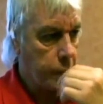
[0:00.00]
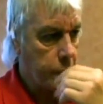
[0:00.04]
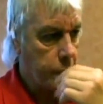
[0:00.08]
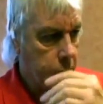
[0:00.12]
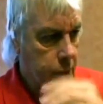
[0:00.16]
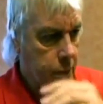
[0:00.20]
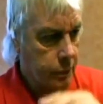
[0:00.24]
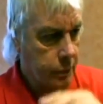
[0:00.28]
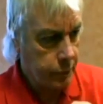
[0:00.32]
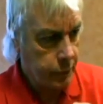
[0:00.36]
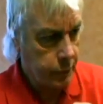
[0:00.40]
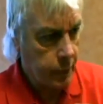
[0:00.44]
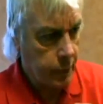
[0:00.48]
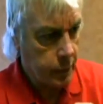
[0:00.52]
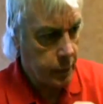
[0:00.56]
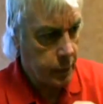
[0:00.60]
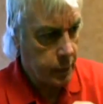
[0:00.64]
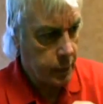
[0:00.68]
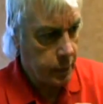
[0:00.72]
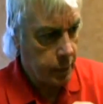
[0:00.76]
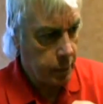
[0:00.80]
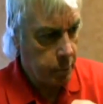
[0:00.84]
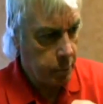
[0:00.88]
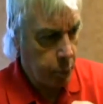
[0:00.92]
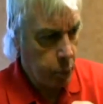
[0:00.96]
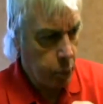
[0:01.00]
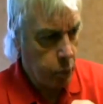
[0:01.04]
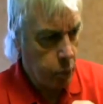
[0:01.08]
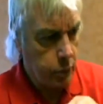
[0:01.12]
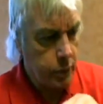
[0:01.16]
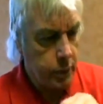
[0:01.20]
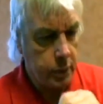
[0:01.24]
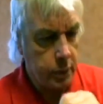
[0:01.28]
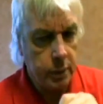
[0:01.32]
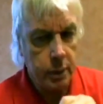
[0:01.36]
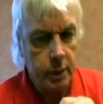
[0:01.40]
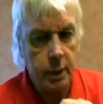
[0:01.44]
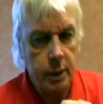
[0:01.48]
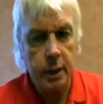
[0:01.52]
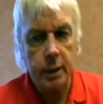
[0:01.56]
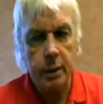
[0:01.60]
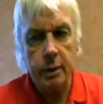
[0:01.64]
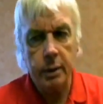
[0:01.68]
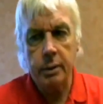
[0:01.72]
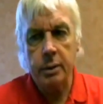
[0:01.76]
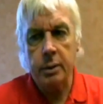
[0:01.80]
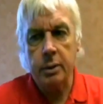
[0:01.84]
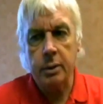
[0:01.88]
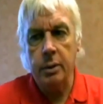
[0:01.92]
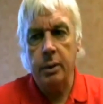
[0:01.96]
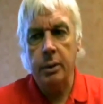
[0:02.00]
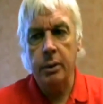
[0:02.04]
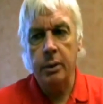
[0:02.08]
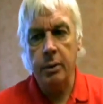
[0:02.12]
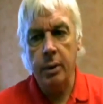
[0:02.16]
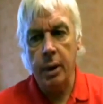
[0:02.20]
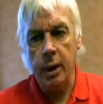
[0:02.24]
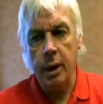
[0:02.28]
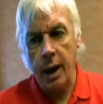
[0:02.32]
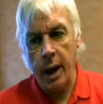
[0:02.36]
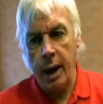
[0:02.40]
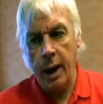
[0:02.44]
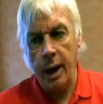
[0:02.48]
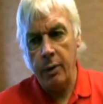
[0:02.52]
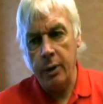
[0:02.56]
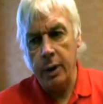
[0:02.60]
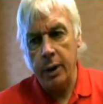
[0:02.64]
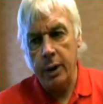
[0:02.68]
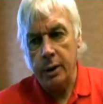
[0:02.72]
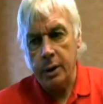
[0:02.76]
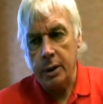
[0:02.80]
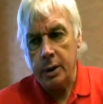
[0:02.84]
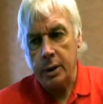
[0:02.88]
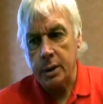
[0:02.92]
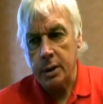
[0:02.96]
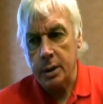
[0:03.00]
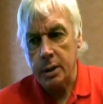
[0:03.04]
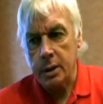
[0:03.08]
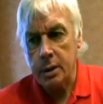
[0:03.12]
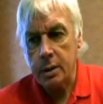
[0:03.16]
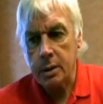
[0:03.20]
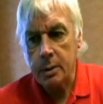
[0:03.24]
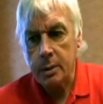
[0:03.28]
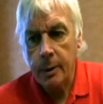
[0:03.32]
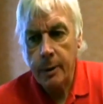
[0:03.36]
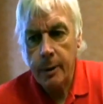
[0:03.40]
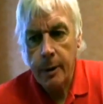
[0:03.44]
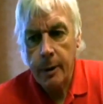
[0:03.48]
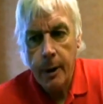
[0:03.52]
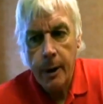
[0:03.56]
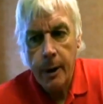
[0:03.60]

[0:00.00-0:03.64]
It's an important area, this is.